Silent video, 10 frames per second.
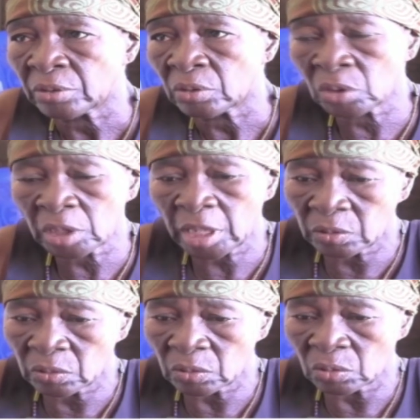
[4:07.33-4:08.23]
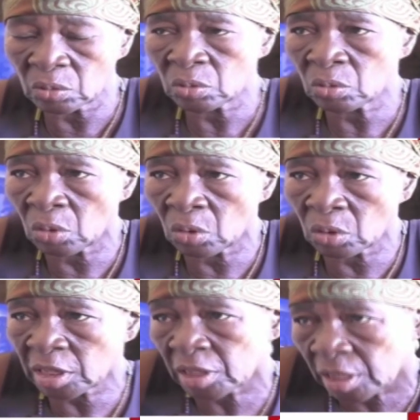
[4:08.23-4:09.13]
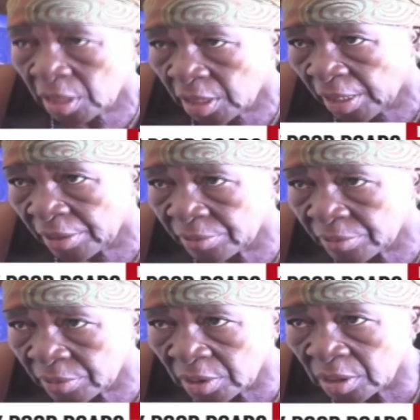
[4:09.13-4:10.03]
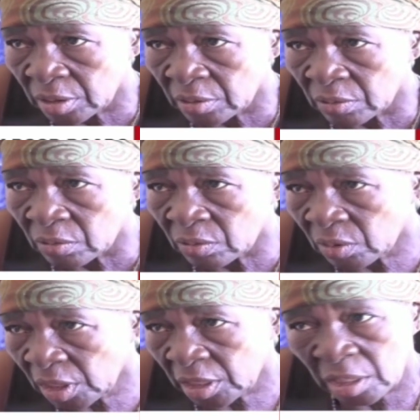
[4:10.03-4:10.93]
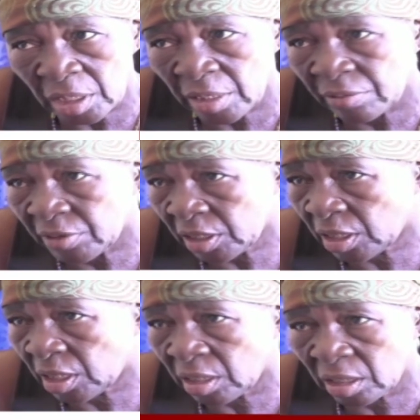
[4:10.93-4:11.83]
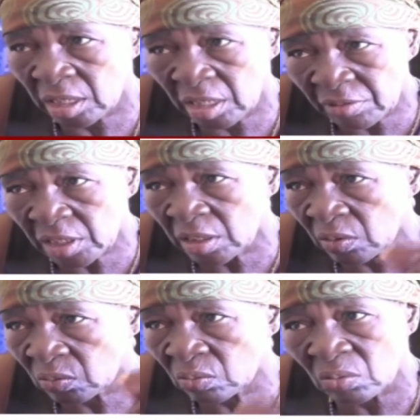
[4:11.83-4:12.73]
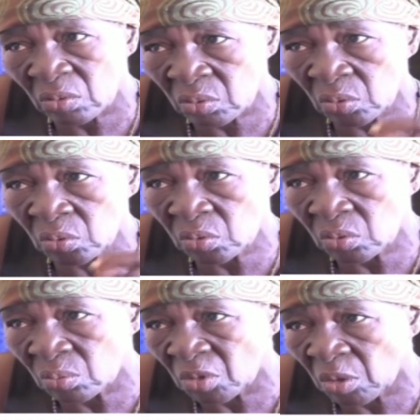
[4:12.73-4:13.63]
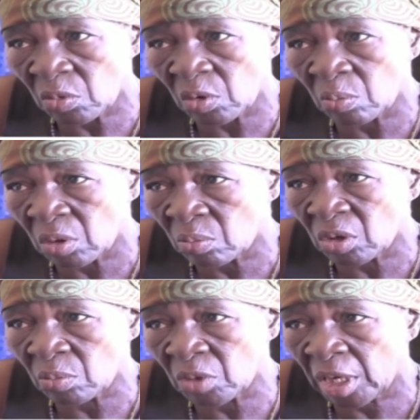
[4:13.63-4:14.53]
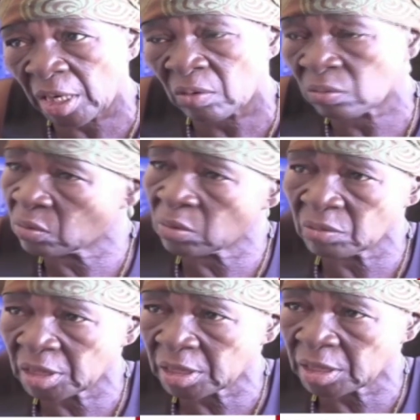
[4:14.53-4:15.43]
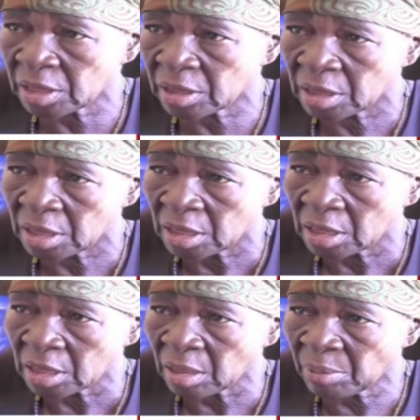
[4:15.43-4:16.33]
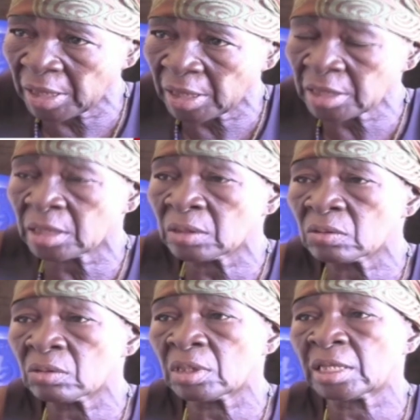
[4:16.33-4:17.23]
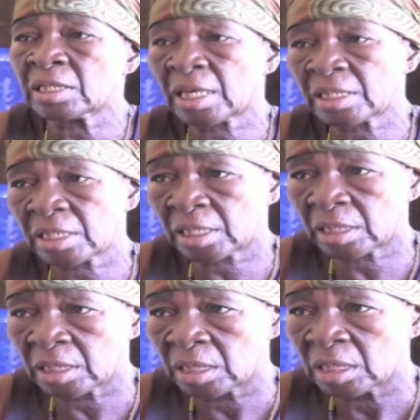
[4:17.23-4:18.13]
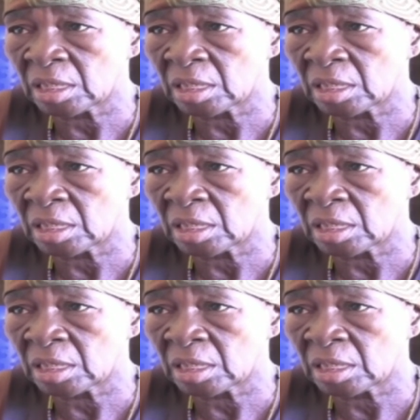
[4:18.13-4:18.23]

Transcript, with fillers: if she doesn't notice that the baby is breathing, it isn't that the baby is dead, but sometimes it could be as a result of the positioning of the hand.